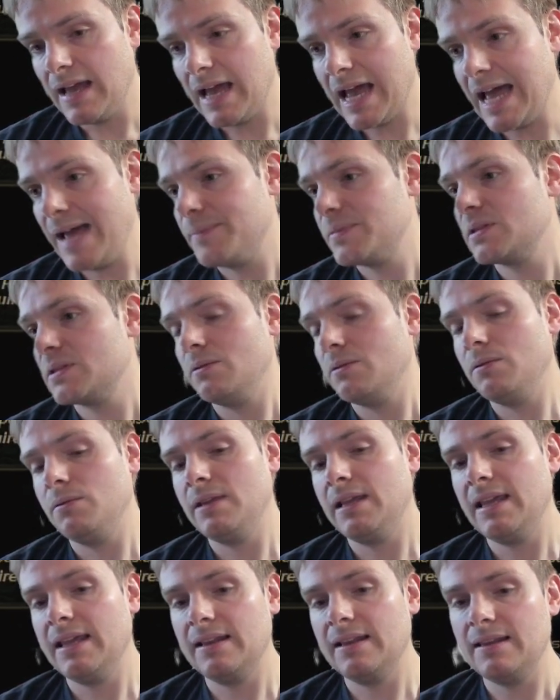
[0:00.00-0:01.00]

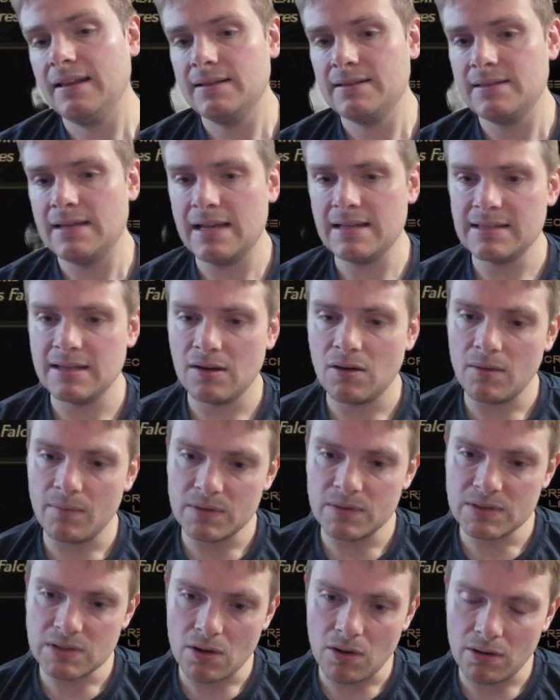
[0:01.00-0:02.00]
Absolutely get this. I think
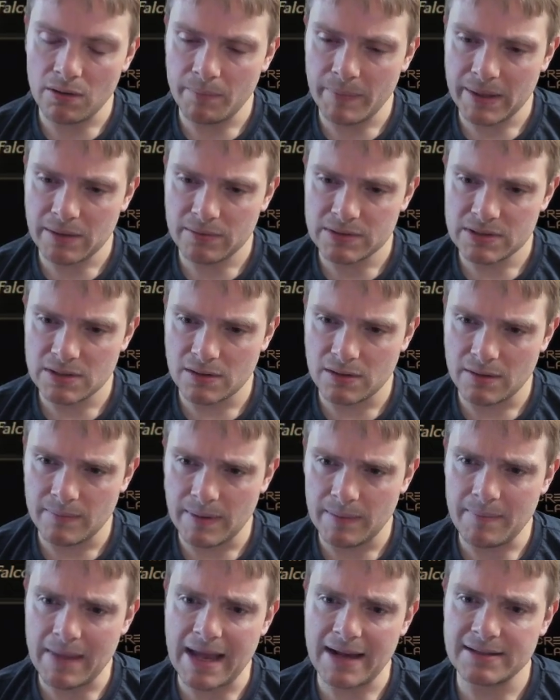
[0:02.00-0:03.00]
almost all builds are going to
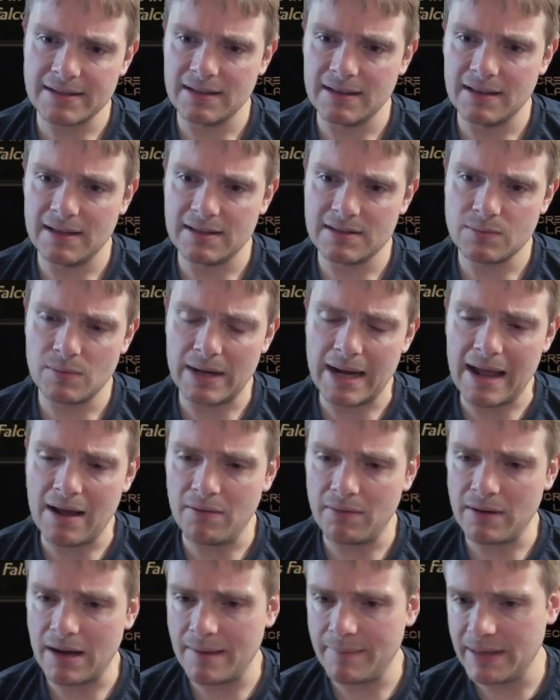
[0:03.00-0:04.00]
be maxing this one
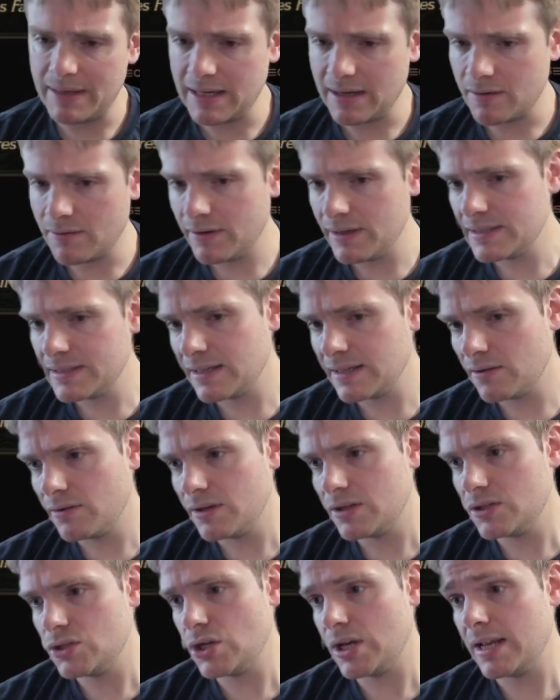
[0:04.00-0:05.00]
out. I mean, increasing
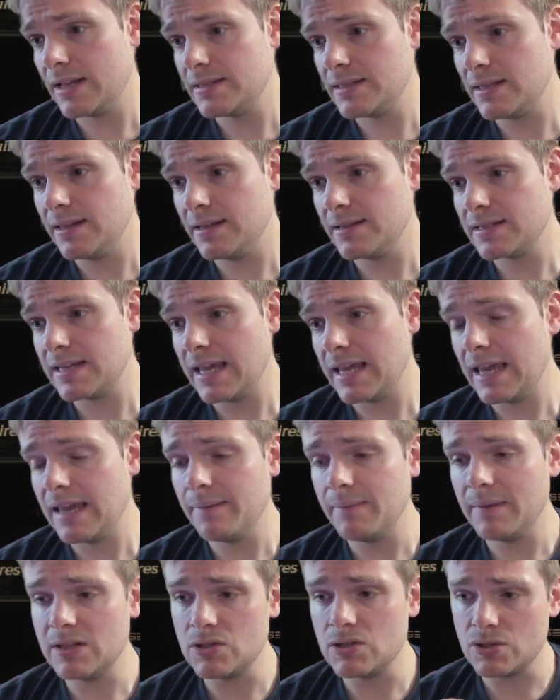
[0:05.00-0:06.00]
crit chance in this
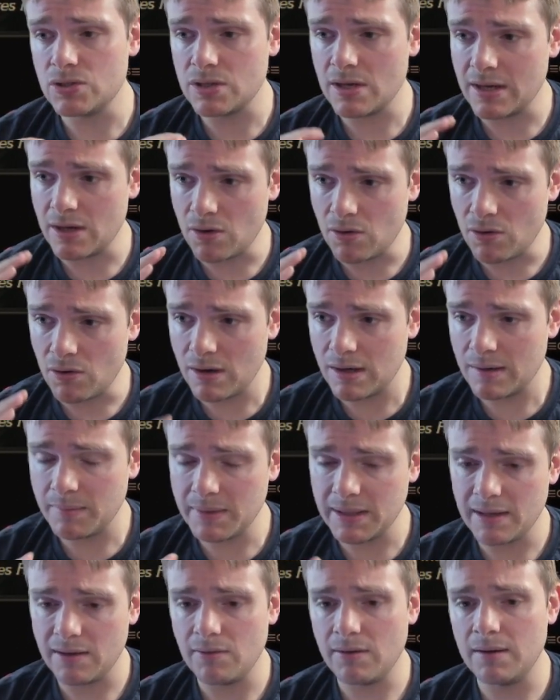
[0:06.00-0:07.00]
game is just
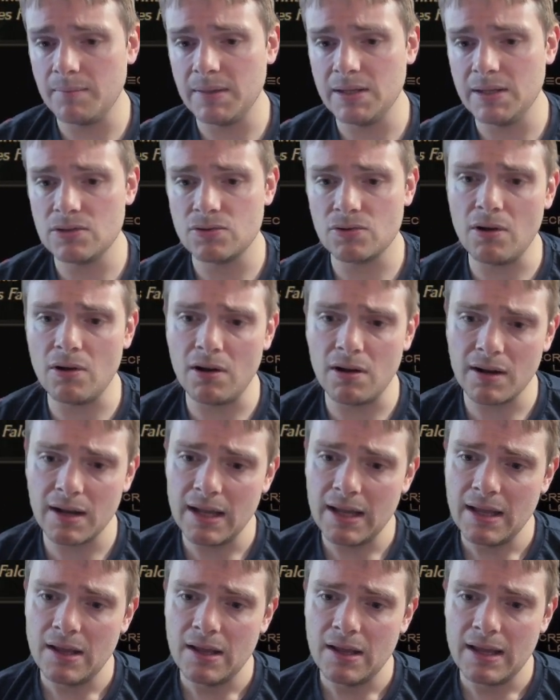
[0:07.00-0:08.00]
incredibly, incredibly strong.
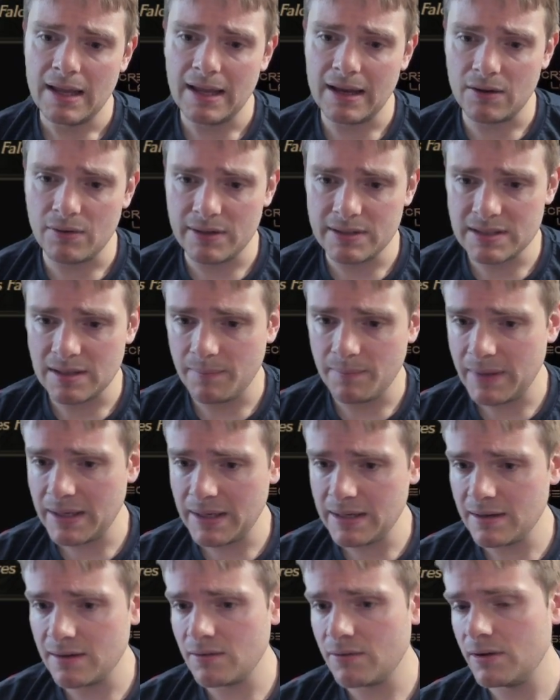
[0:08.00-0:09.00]
Increasing
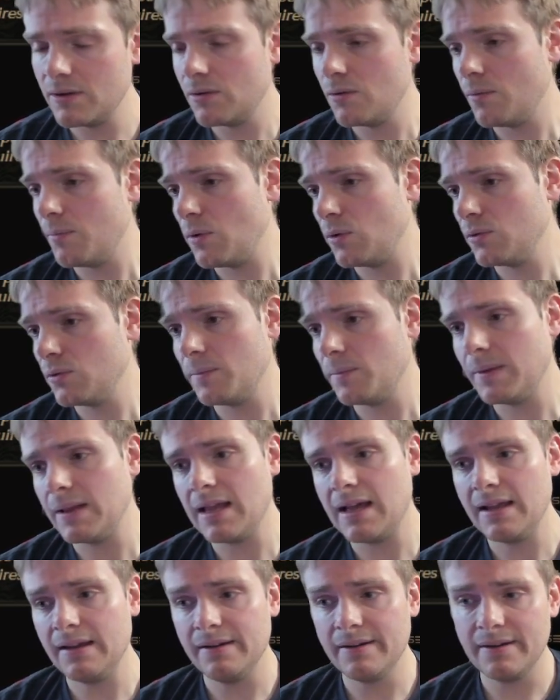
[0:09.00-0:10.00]
minion critical
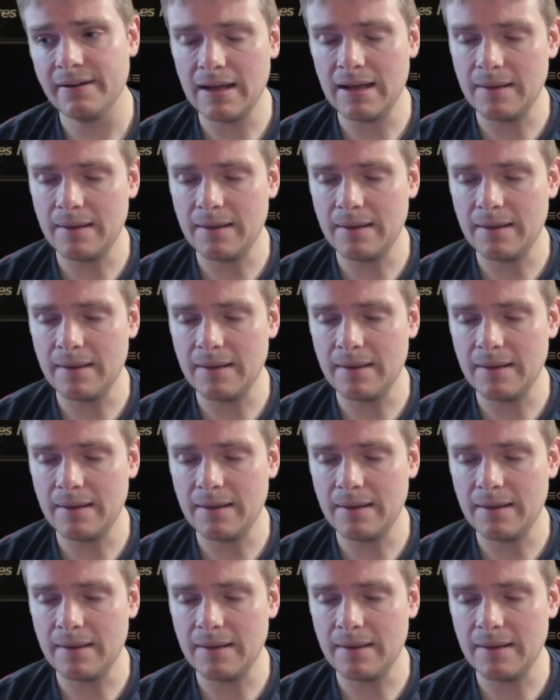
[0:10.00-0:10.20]
multiplier.